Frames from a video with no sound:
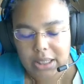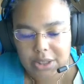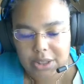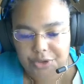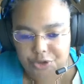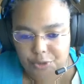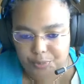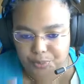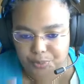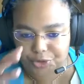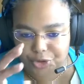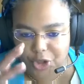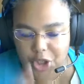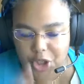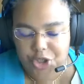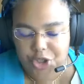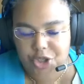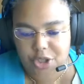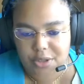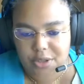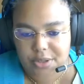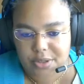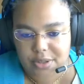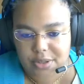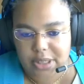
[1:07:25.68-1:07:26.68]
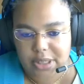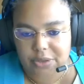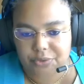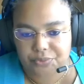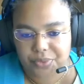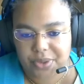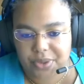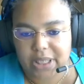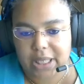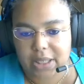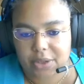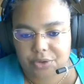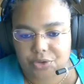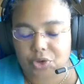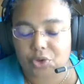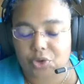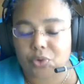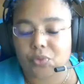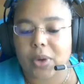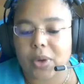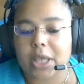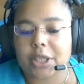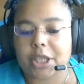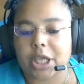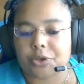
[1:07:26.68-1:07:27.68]
the productions that the
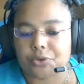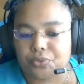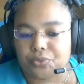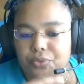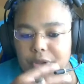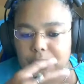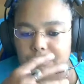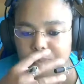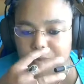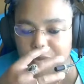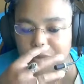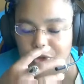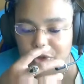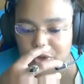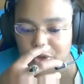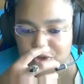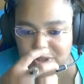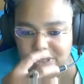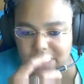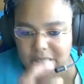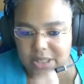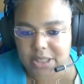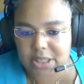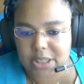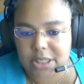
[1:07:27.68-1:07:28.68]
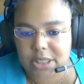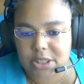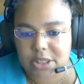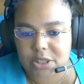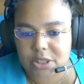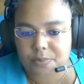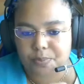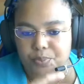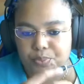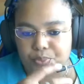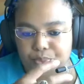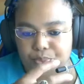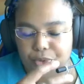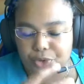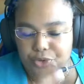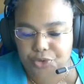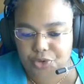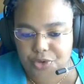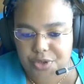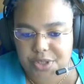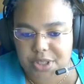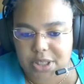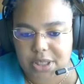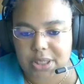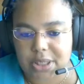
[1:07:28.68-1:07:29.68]
way that the society is
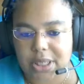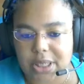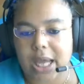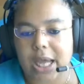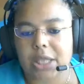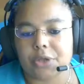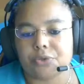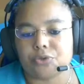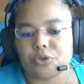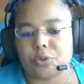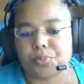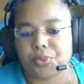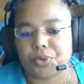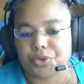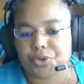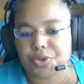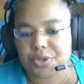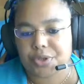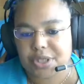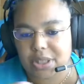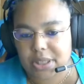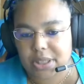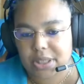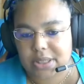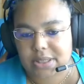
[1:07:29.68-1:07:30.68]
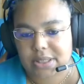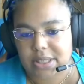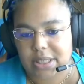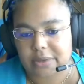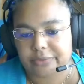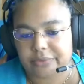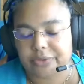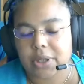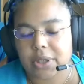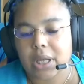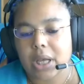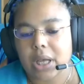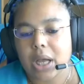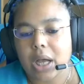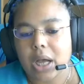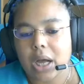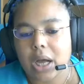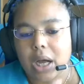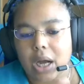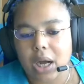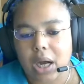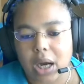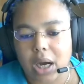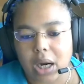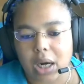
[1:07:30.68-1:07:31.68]
producing and reproducing itself,
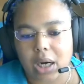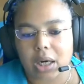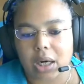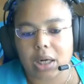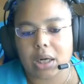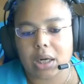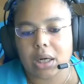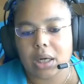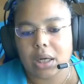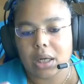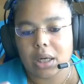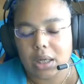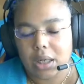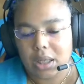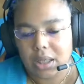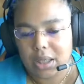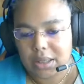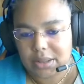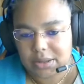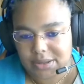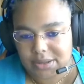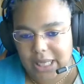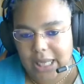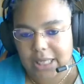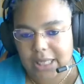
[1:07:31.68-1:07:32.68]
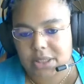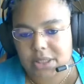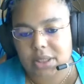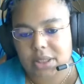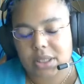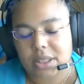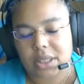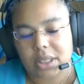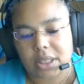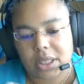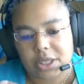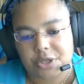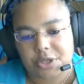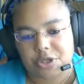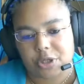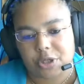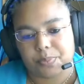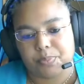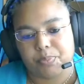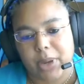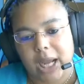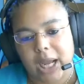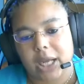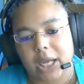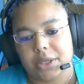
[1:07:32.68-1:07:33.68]
how that is a
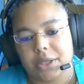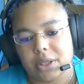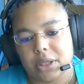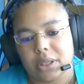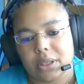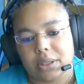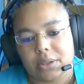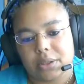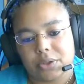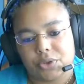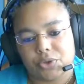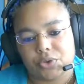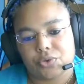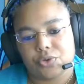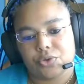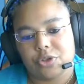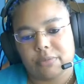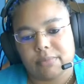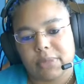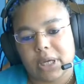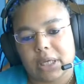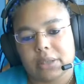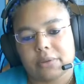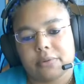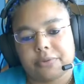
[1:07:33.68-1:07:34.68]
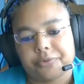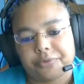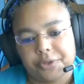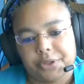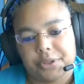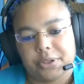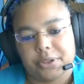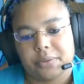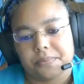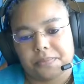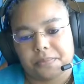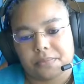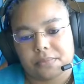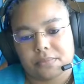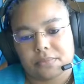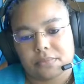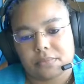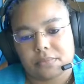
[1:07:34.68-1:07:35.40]
barrier to human freedom.